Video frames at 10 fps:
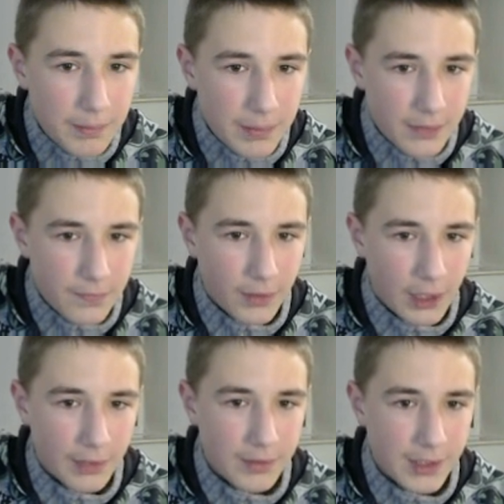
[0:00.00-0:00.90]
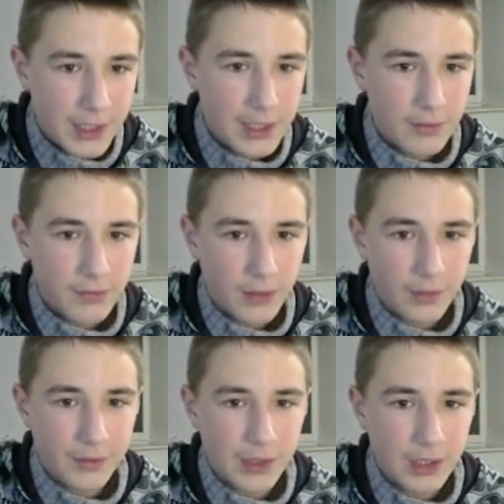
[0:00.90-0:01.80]
b5 knight e5
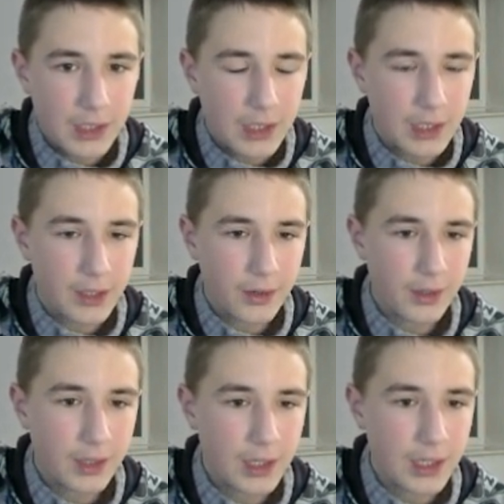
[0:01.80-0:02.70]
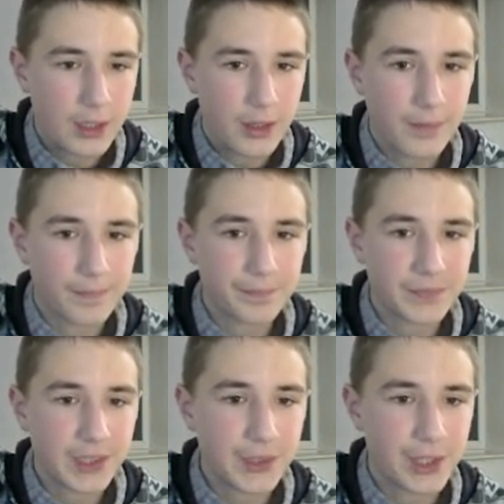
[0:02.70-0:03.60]
king here here
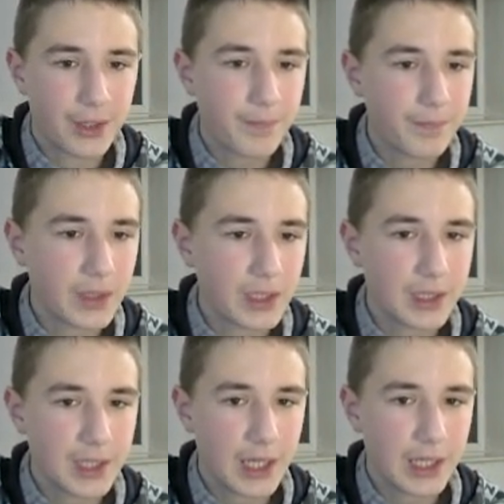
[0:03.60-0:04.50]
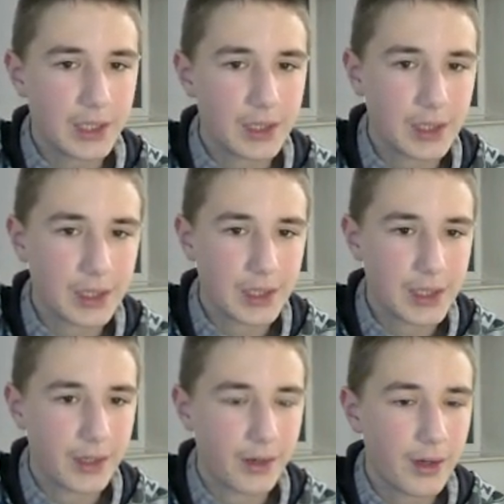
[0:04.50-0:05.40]
here takes
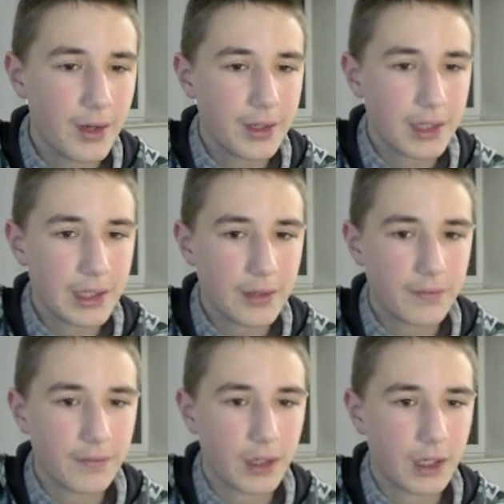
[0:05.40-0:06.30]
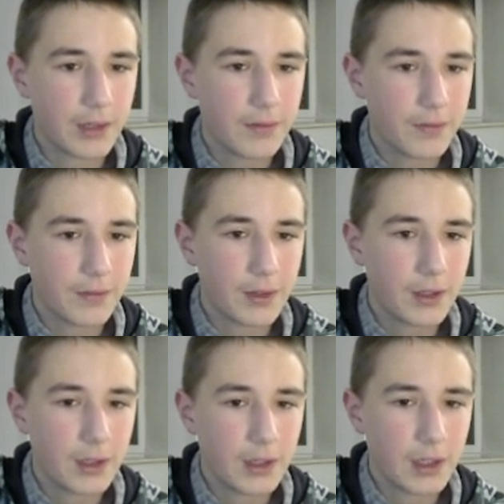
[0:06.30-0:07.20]
here knight f5
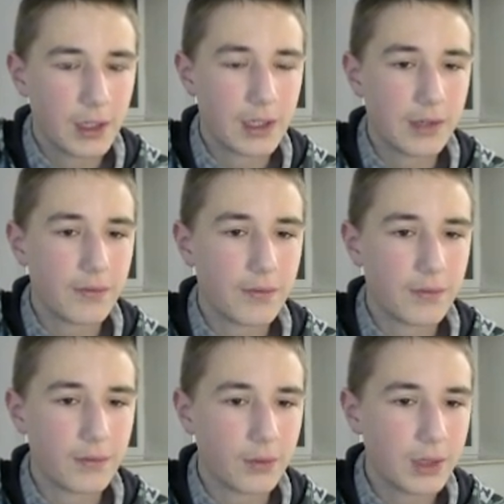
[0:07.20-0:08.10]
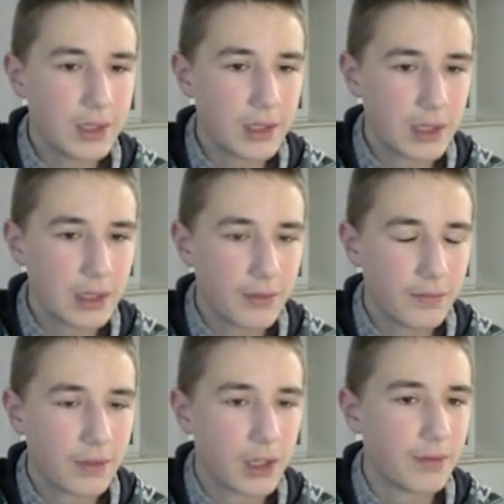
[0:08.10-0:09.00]
a what knight
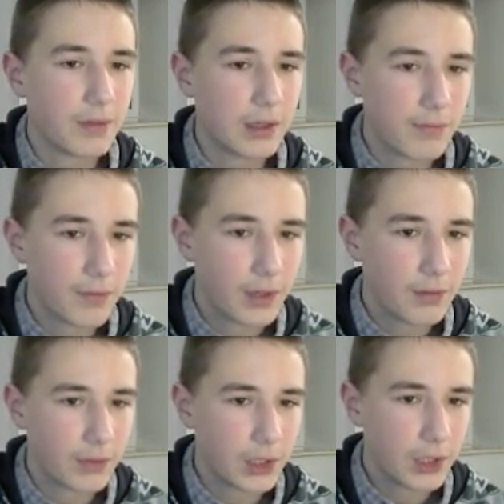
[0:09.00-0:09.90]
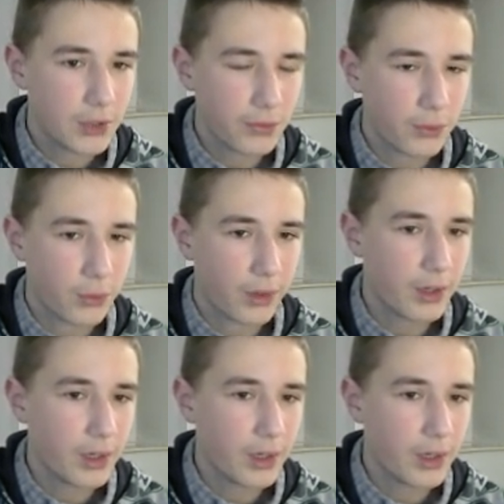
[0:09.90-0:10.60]
f5 a5 h4